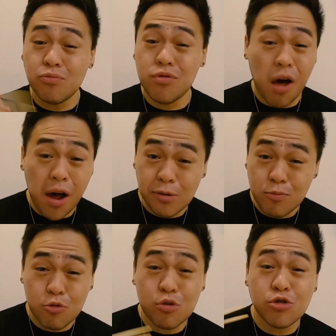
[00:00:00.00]

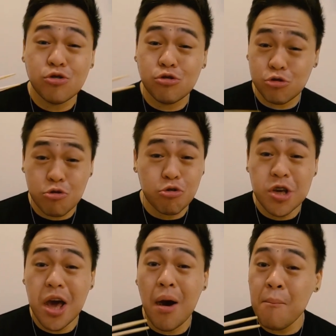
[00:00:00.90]
That was
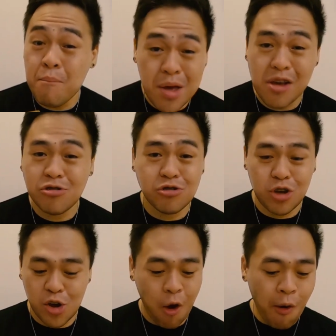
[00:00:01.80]
truly
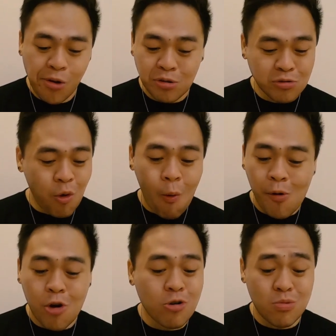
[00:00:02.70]
amazing.
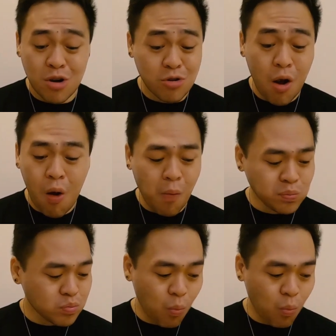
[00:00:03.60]
Oh my god.